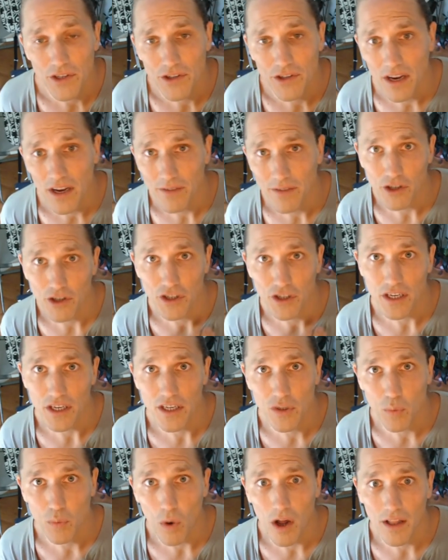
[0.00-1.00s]
Once you have your
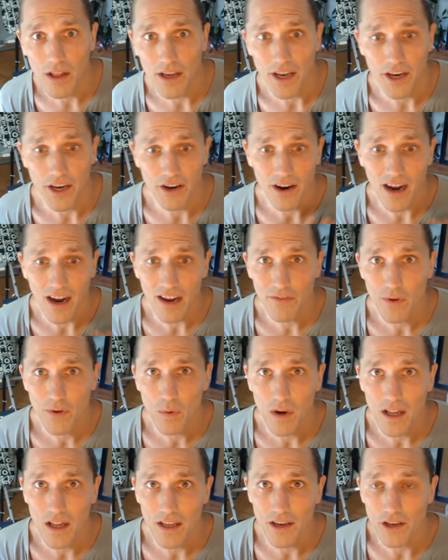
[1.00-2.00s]
Seeds wallet and your
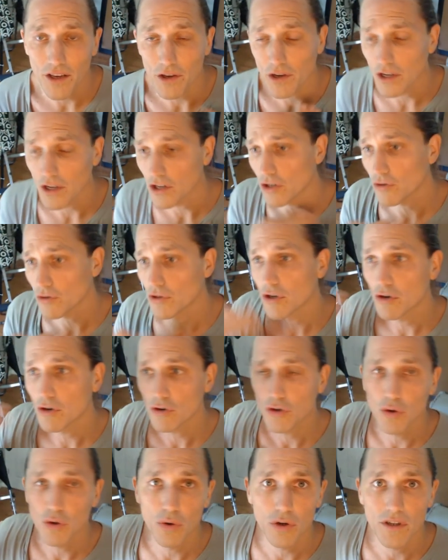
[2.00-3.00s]
Hypha wallet, you can use
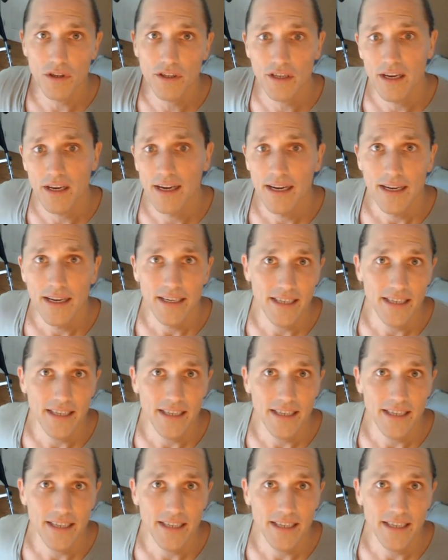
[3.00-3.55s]
those tools